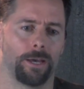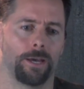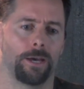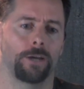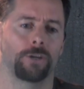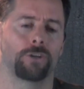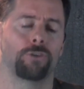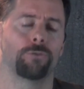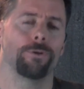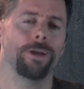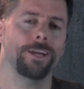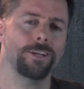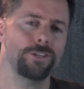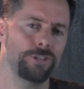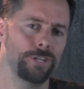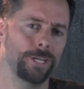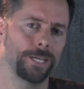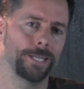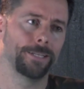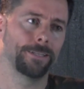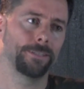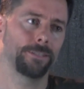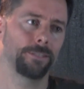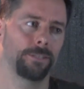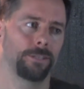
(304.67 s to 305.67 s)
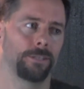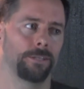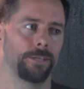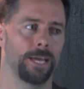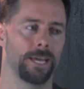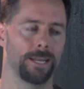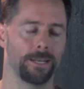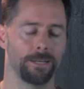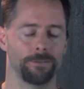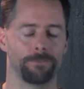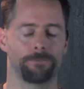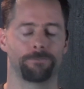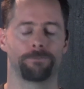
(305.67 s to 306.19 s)
Aggression,
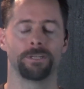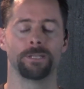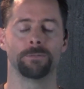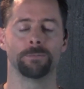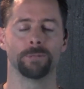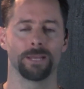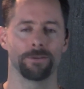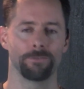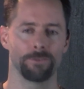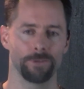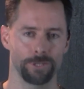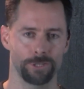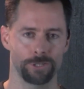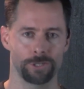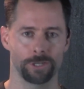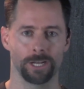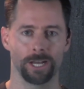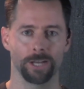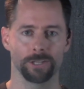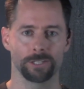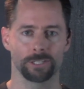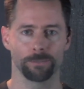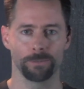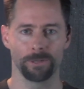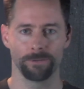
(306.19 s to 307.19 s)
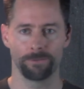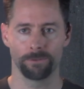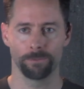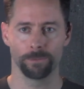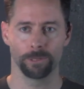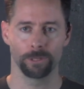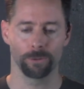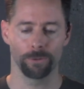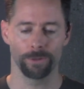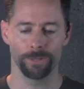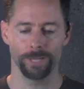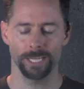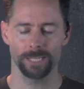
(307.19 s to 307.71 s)
and freedom lovers should also be
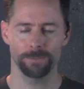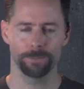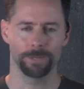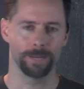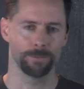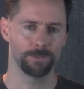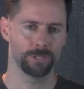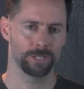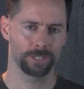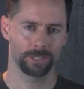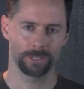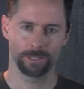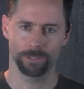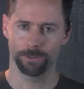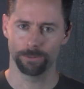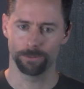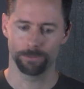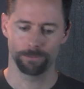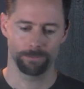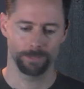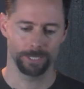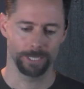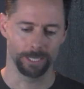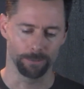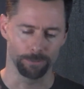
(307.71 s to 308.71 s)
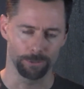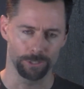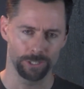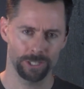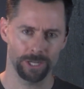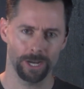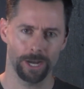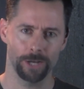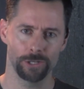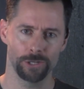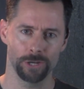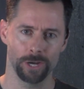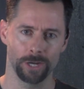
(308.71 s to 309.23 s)
familiar with this, but I'm just going to
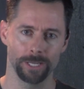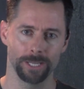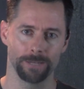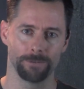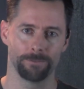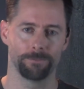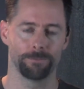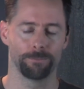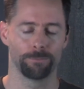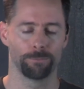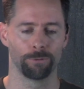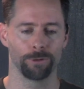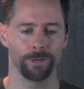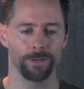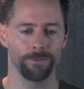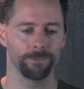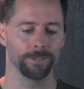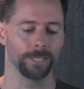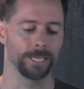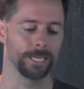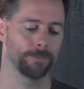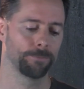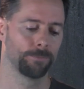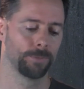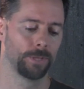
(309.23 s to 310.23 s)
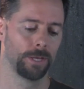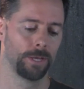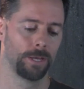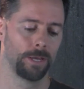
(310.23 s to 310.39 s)
touch on it briefly.